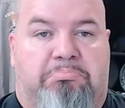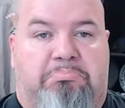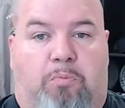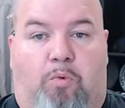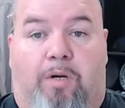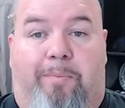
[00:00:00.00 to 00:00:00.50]

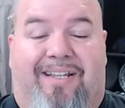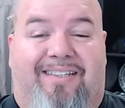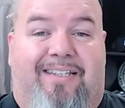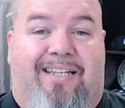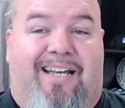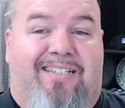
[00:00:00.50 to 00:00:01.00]
What
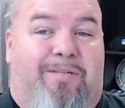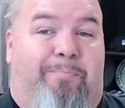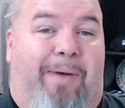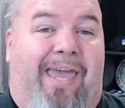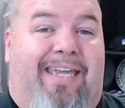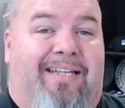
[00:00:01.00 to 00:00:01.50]
about custom
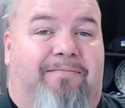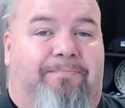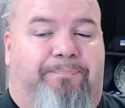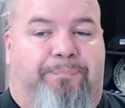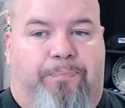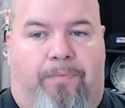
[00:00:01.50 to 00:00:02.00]
paint?
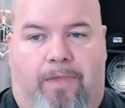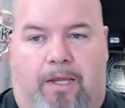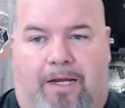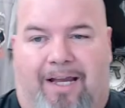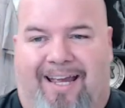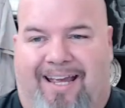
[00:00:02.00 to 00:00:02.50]

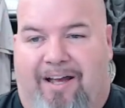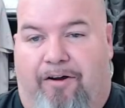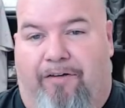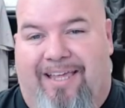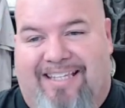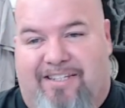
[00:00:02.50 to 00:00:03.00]

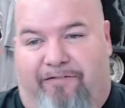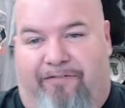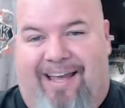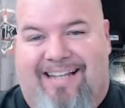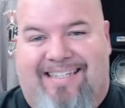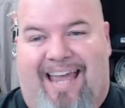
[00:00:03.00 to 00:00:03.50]
It's a
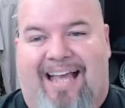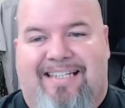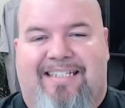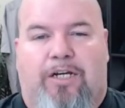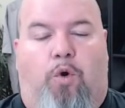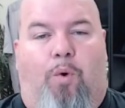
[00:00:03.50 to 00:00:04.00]

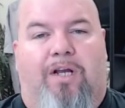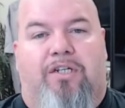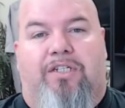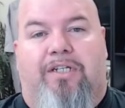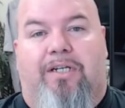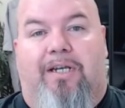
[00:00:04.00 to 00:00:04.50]
fantastic
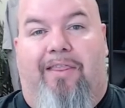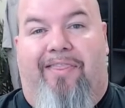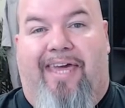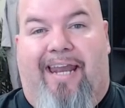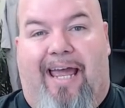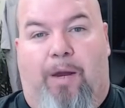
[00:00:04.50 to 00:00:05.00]
question
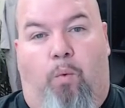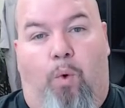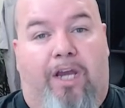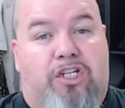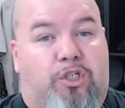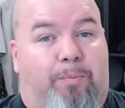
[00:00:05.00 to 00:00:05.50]
that I
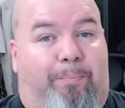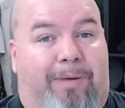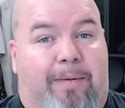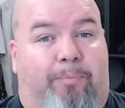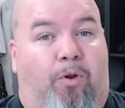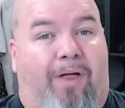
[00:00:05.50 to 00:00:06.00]
wish
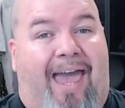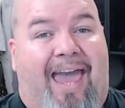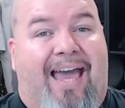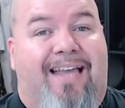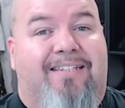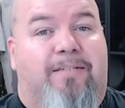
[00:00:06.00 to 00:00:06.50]
people
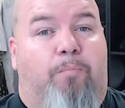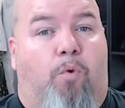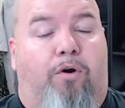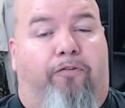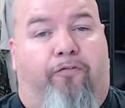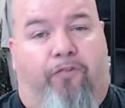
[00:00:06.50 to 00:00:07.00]
asked
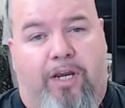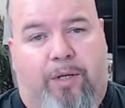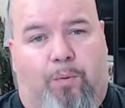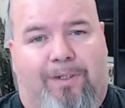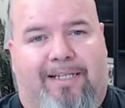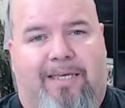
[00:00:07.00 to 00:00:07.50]
more
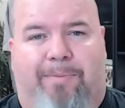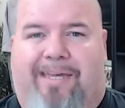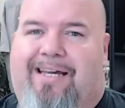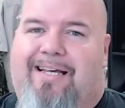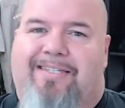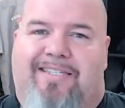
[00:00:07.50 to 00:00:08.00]
frequently
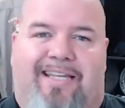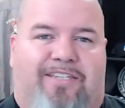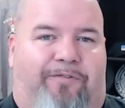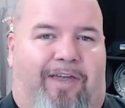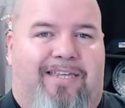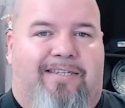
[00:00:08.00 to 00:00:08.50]
because let's
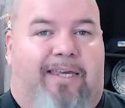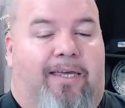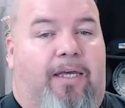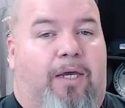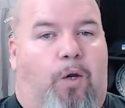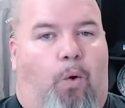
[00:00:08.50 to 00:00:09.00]
face it,
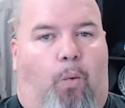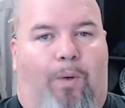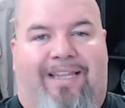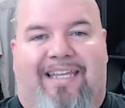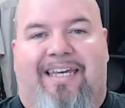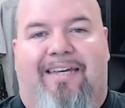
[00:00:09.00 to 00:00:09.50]
we
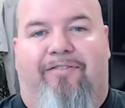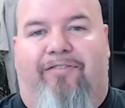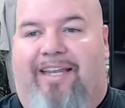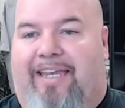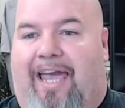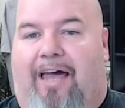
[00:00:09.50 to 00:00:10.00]
live
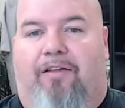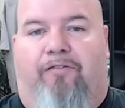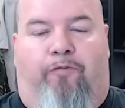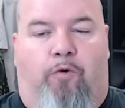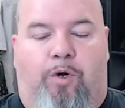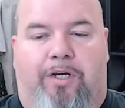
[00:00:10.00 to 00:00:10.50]
in
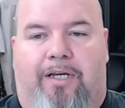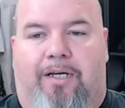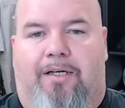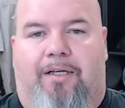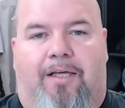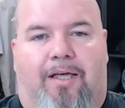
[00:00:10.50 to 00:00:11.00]

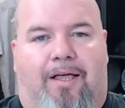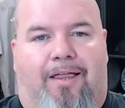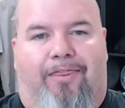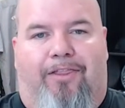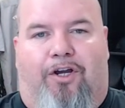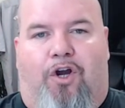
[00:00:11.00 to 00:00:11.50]
California,
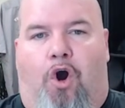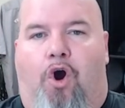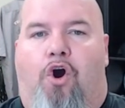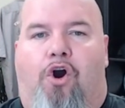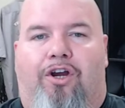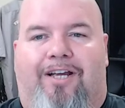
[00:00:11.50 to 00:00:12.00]
the
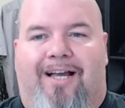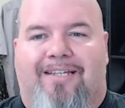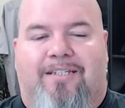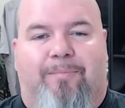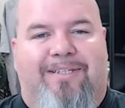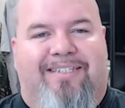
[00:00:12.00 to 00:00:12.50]
car
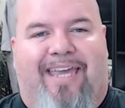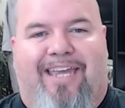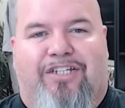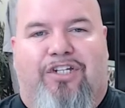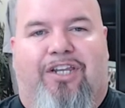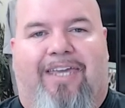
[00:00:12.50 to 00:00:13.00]

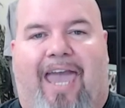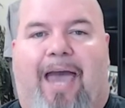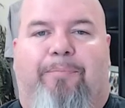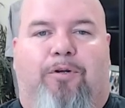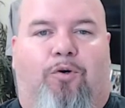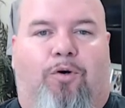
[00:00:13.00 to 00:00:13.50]
customization
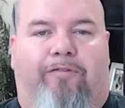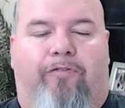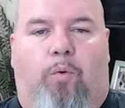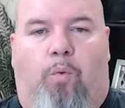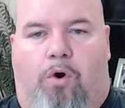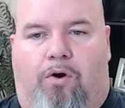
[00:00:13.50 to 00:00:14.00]
capital of the
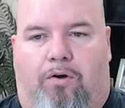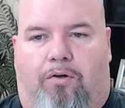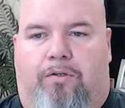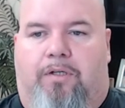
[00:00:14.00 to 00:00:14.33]
world